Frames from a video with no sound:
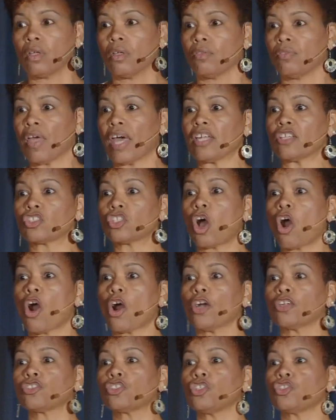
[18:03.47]
that it's
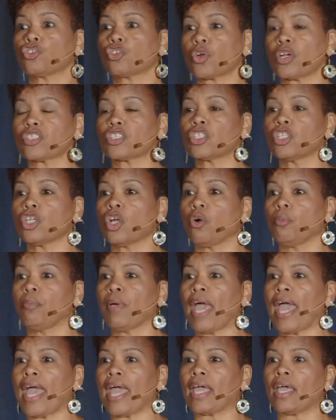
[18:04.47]
hard to trust and
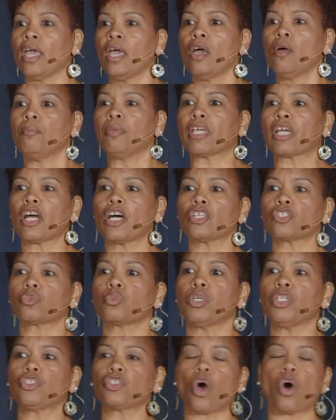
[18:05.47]
obey because
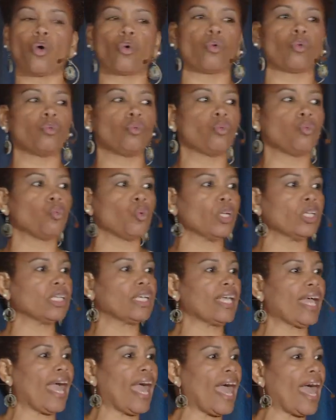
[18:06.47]
we don't really
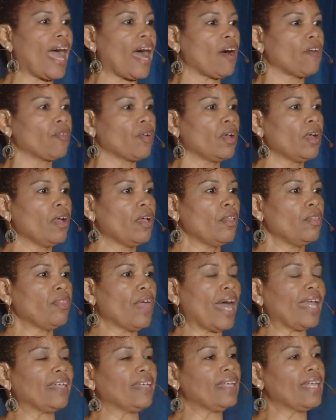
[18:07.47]
have
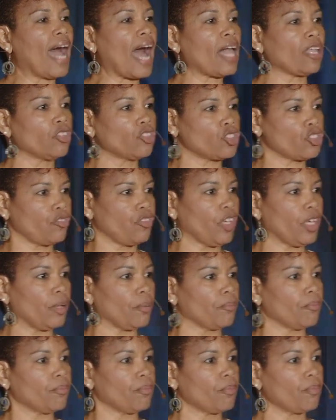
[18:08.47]
that knowledge of
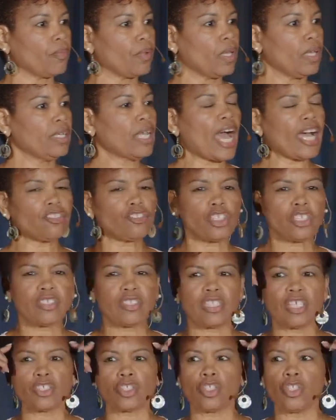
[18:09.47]
him. Not
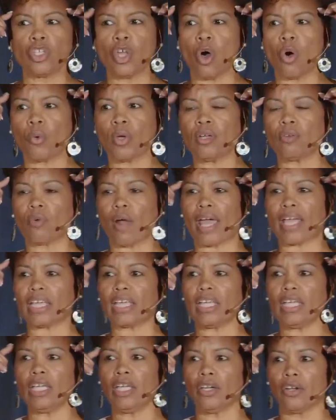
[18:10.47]
knowing
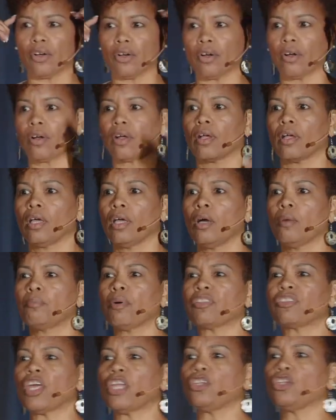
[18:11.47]
here,
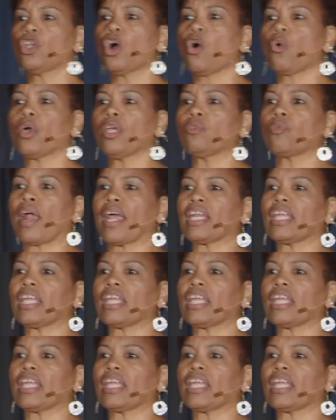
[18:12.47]
but that knowing right